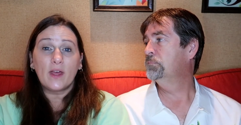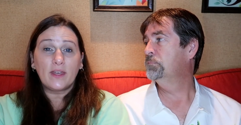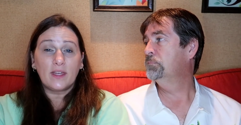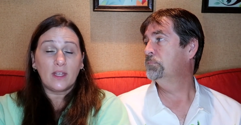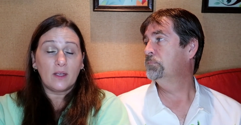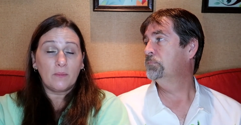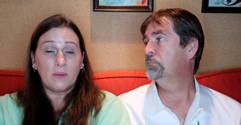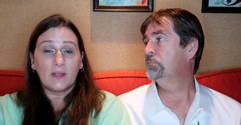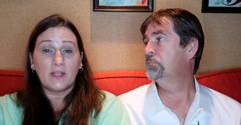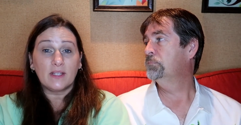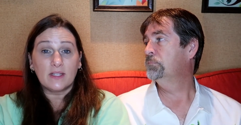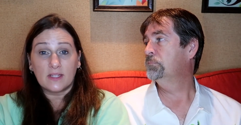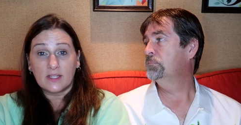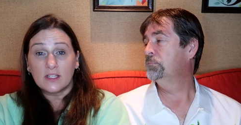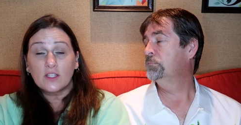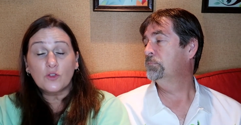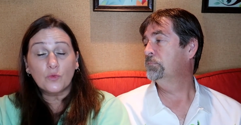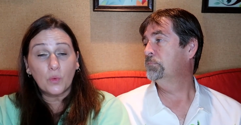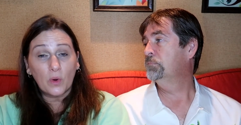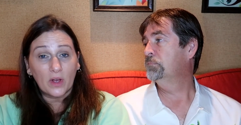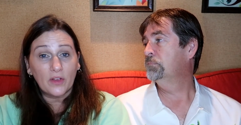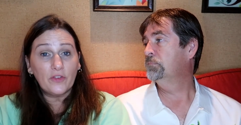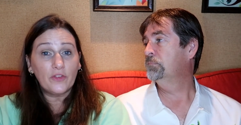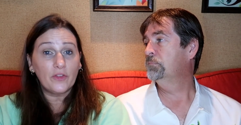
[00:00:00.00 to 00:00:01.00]
Speaker 1: idea because this
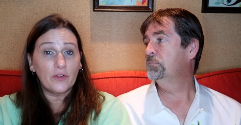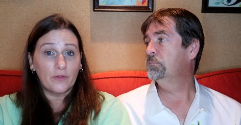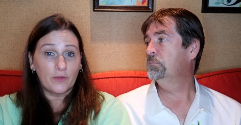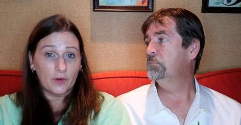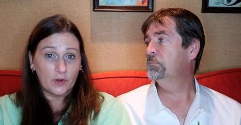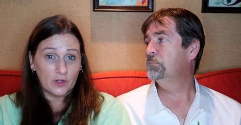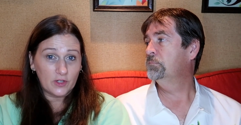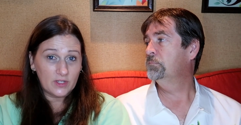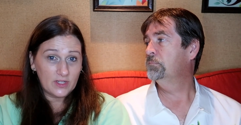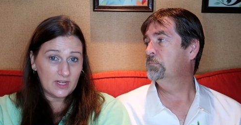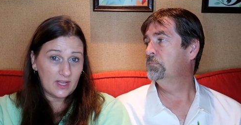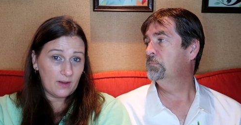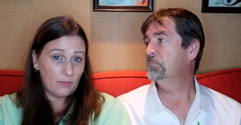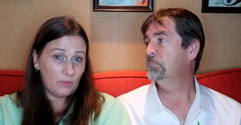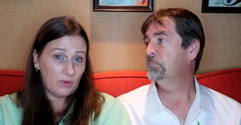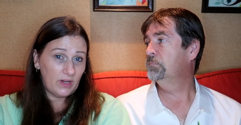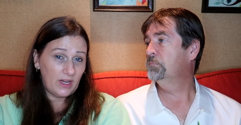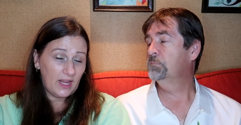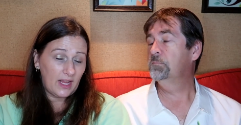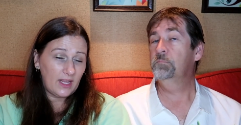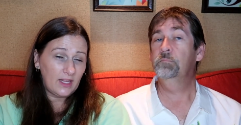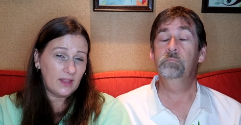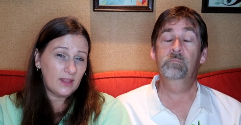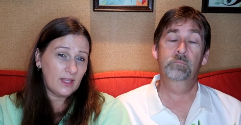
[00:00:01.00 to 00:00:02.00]
was the first time we'd
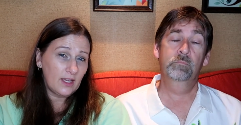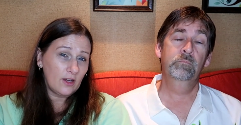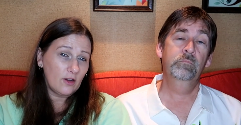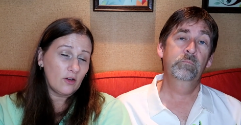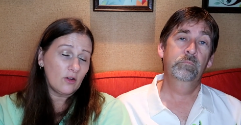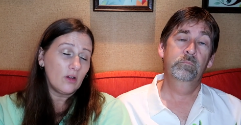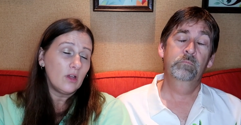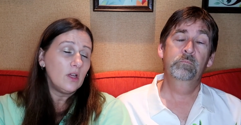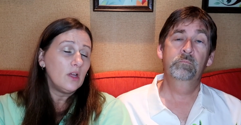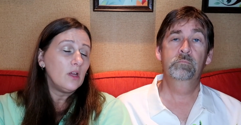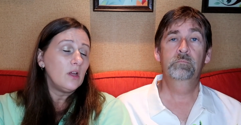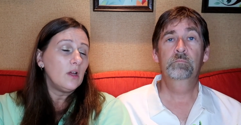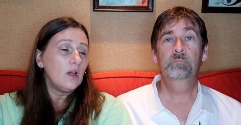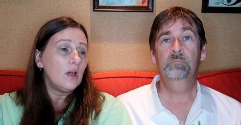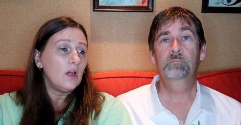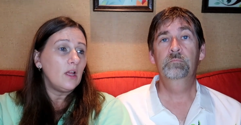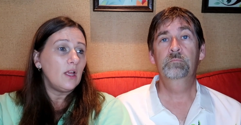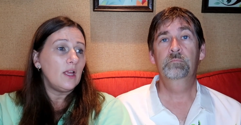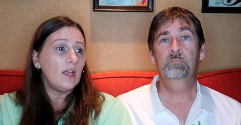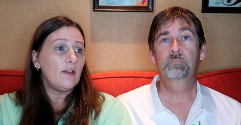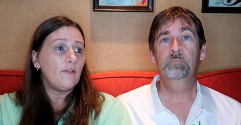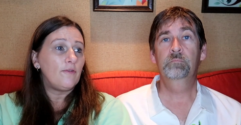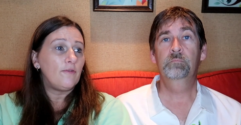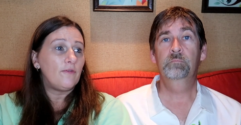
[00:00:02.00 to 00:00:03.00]
ate there.
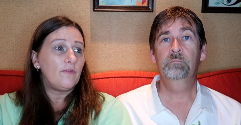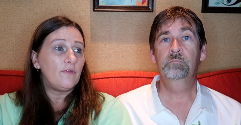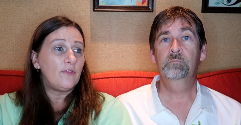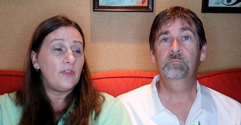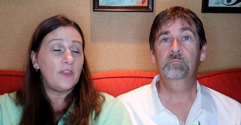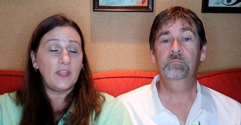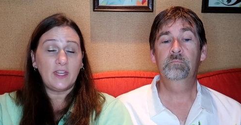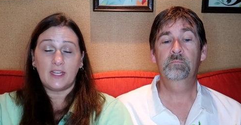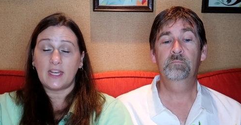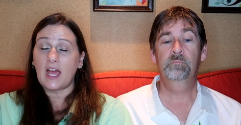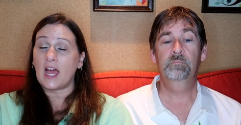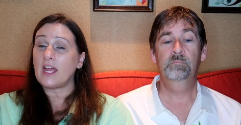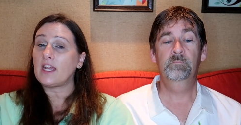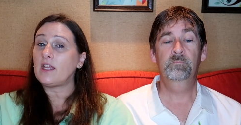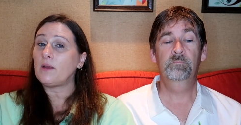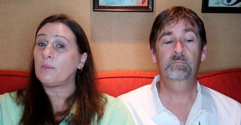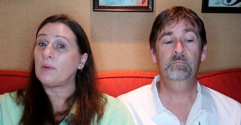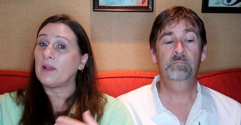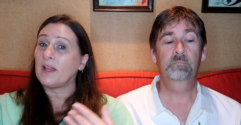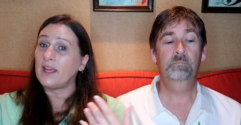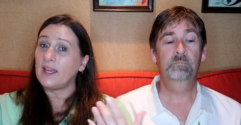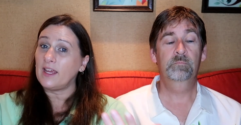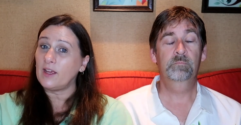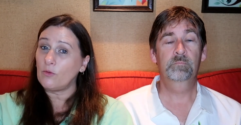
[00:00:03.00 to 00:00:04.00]
If the dining
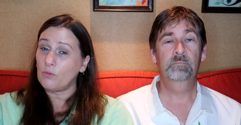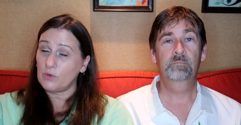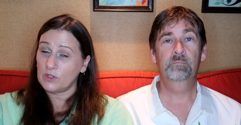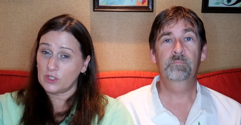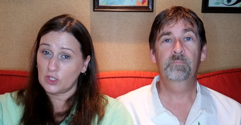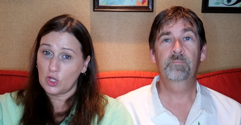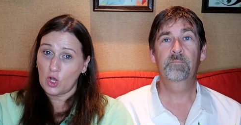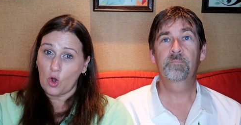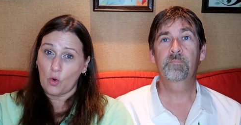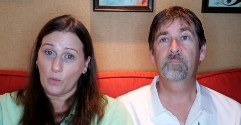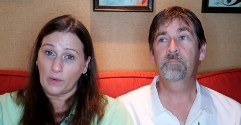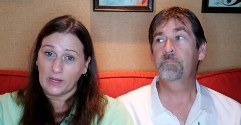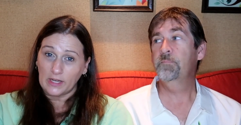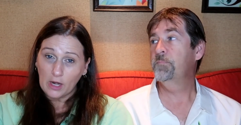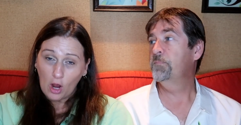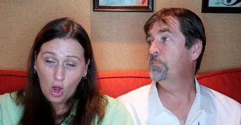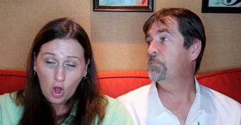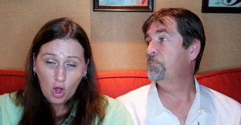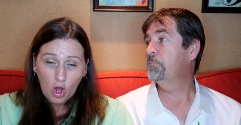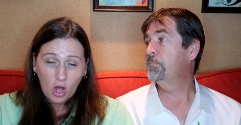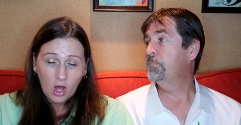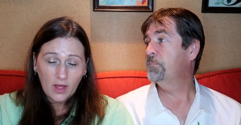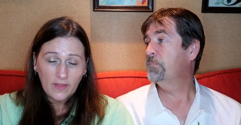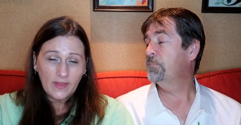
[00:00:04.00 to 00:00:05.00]
plan was going
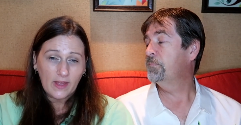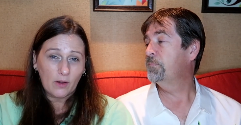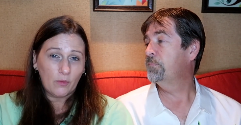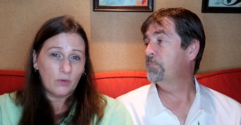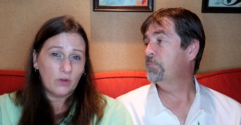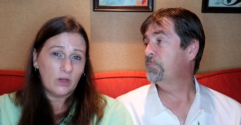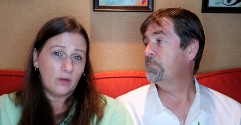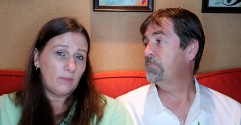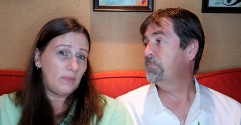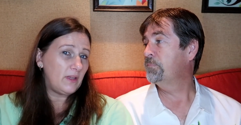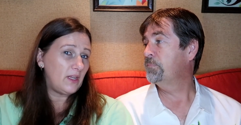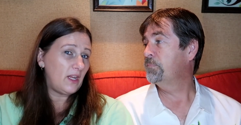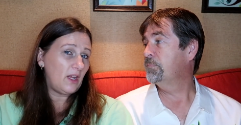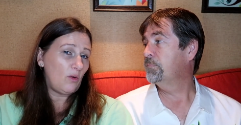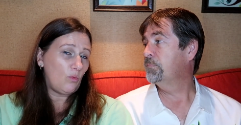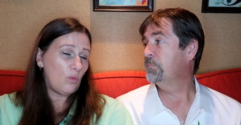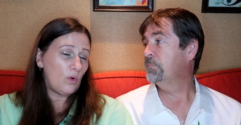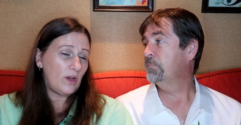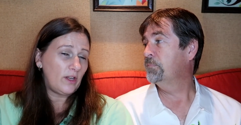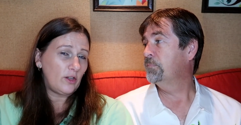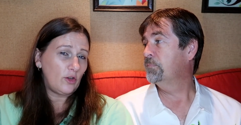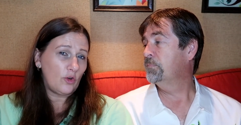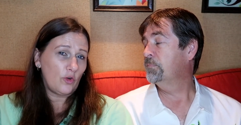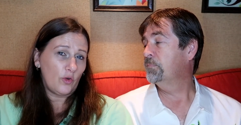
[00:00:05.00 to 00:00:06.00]
on, that would have been a
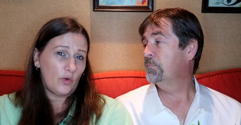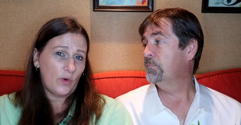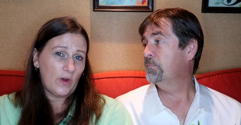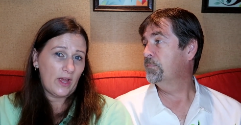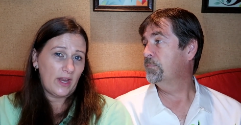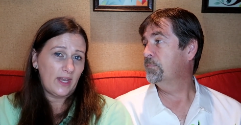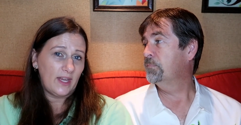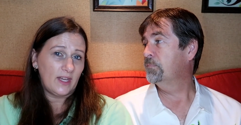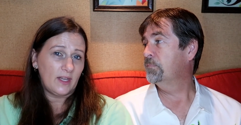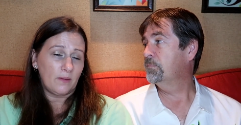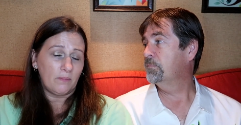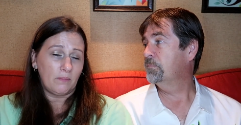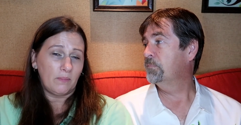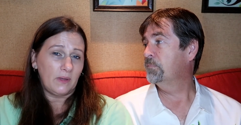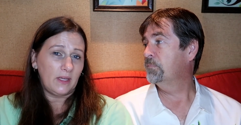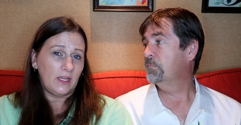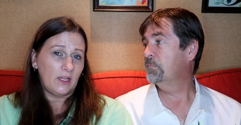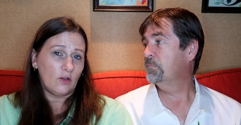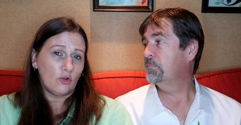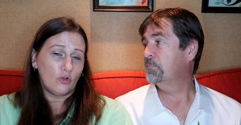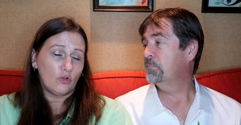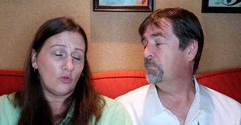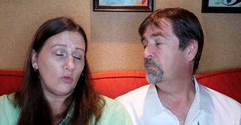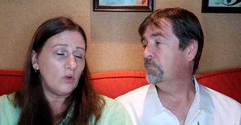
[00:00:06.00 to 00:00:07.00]
one credit
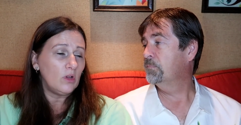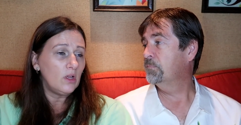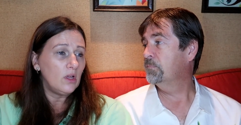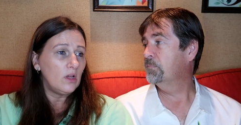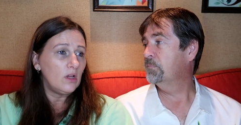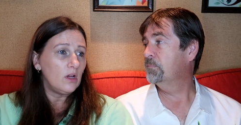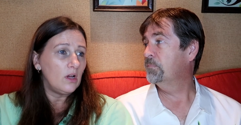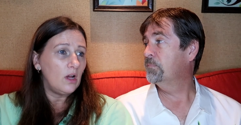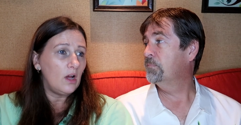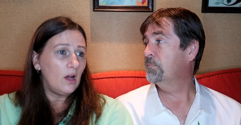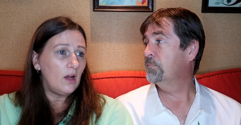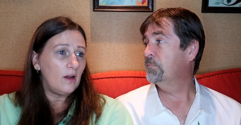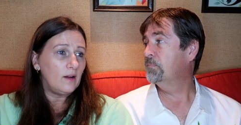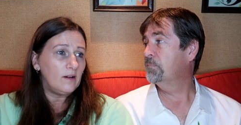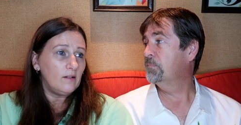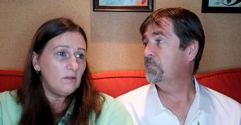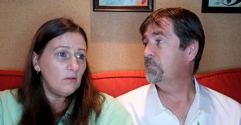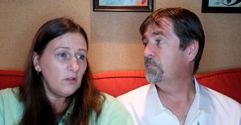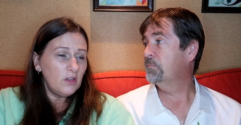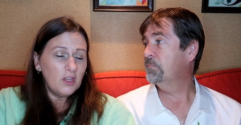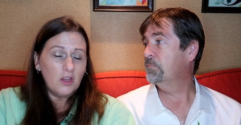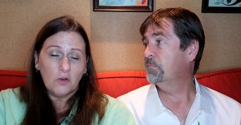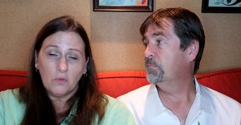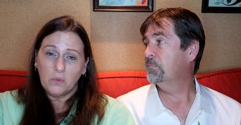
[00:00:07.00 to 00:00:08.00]
meal. Uh,
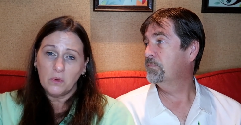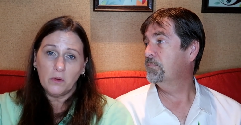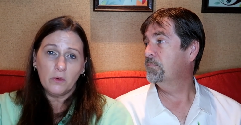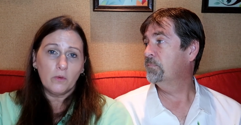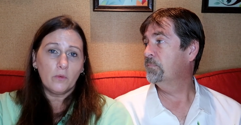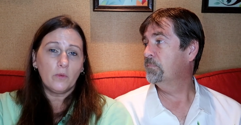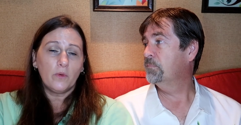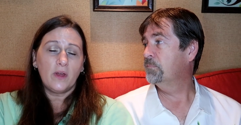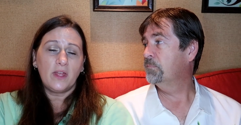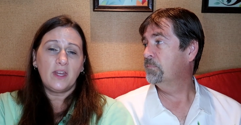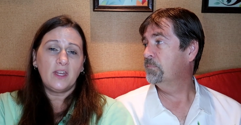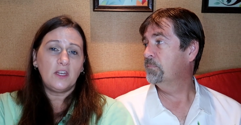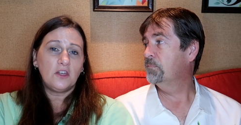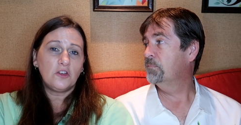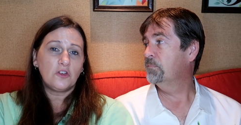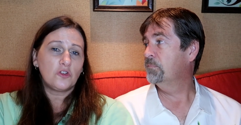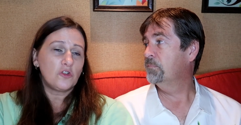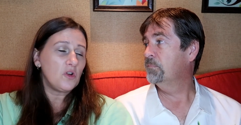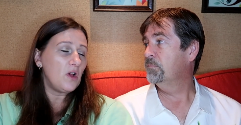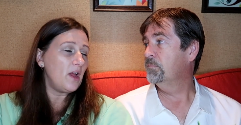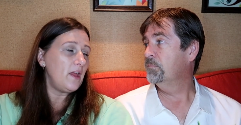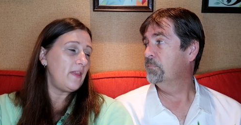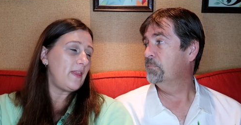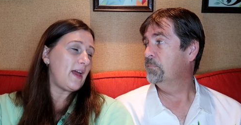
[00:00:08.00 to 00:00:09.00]
we, we were ready to
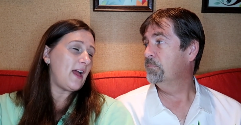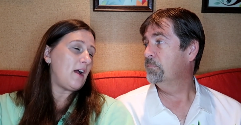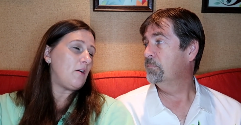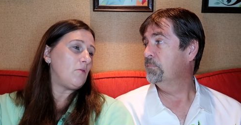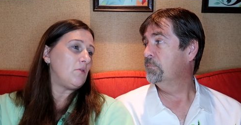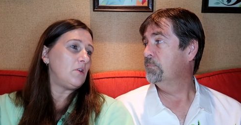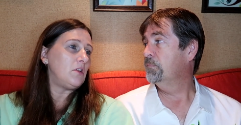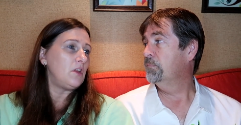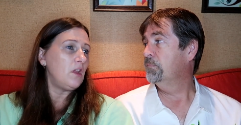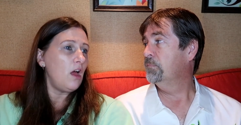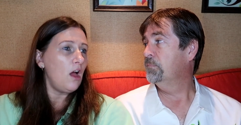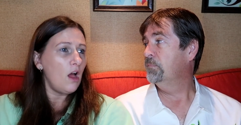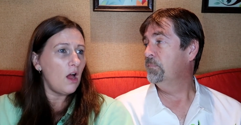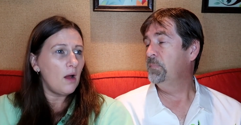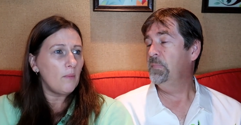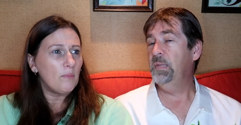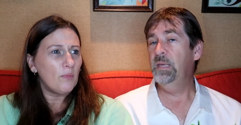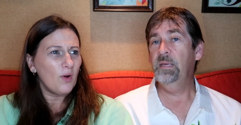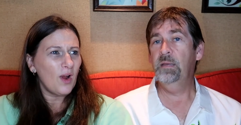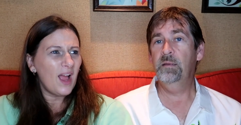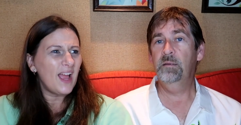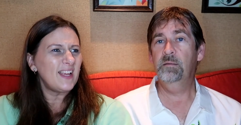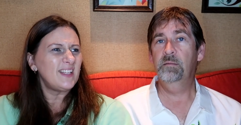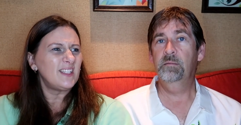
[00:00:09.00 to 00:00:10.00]
try that one. Uh,
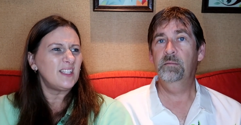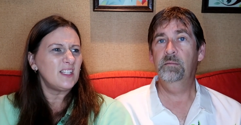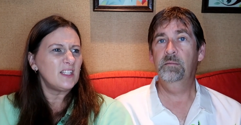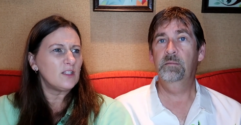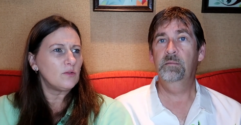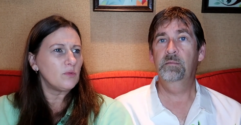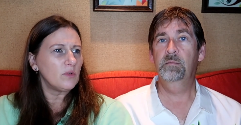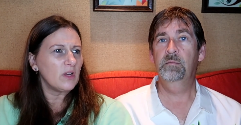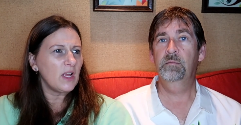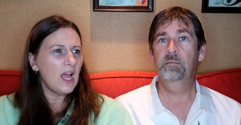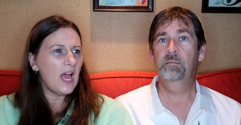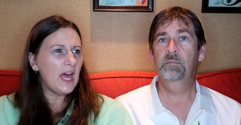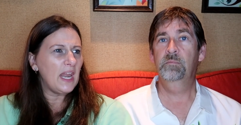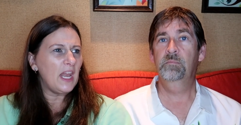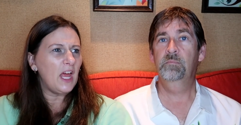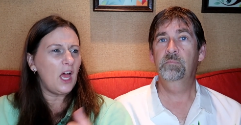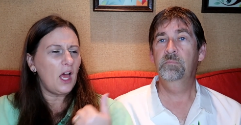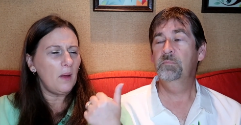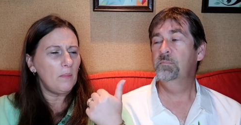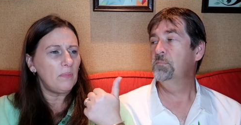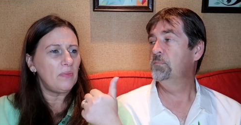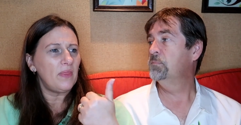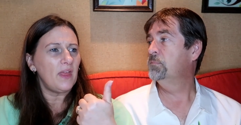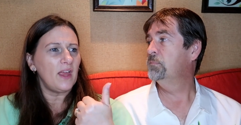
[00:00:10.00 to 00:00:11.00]
yeah. Prices were kind of
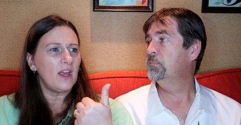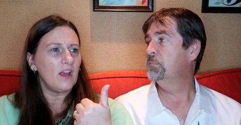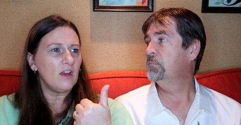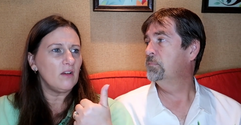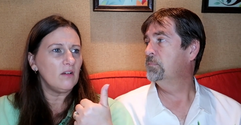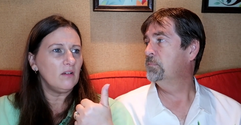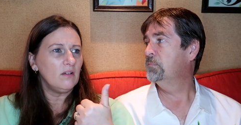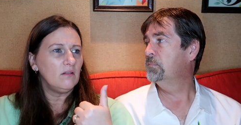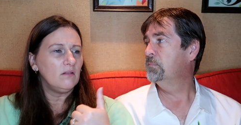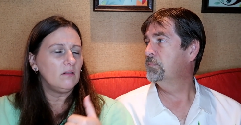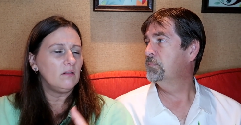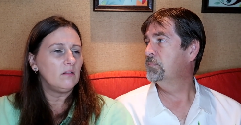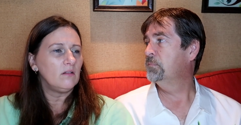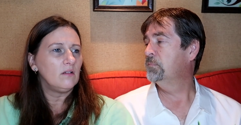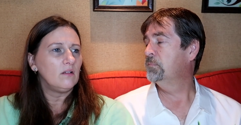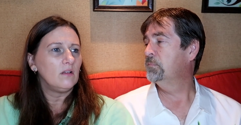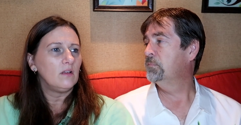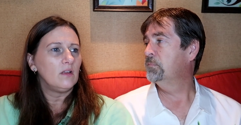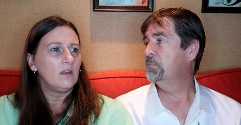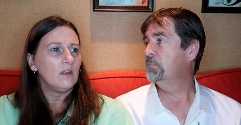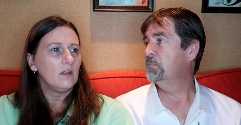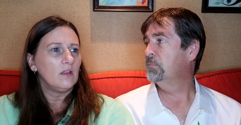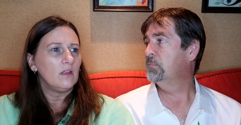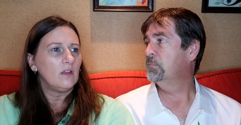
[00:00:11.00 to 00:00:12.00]
up there
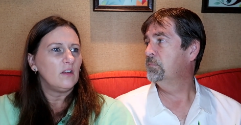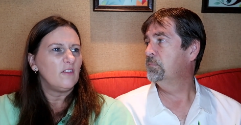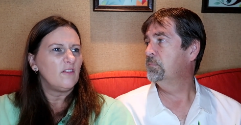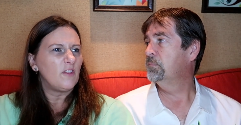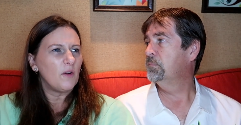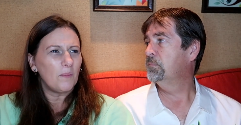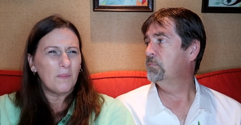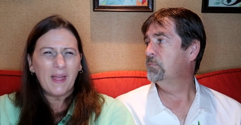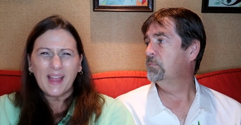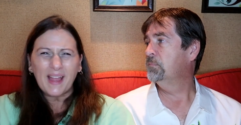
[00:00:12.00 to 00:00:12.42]
for